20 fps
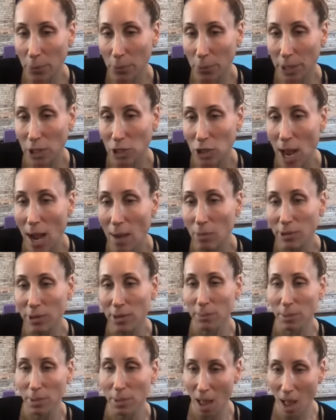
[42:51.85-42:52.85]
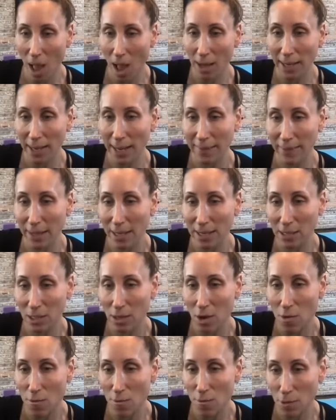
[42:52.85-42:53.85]
reach out with the block, and let's
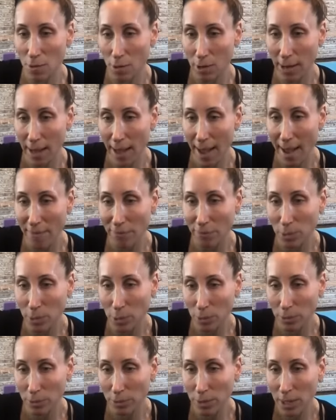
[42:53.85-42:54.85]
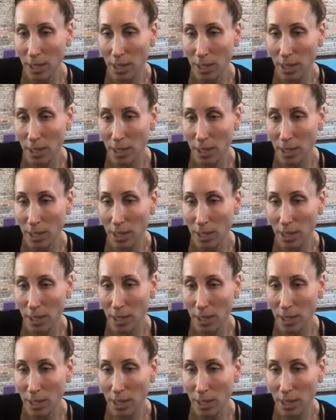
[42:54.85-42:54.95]
go for it, half moon.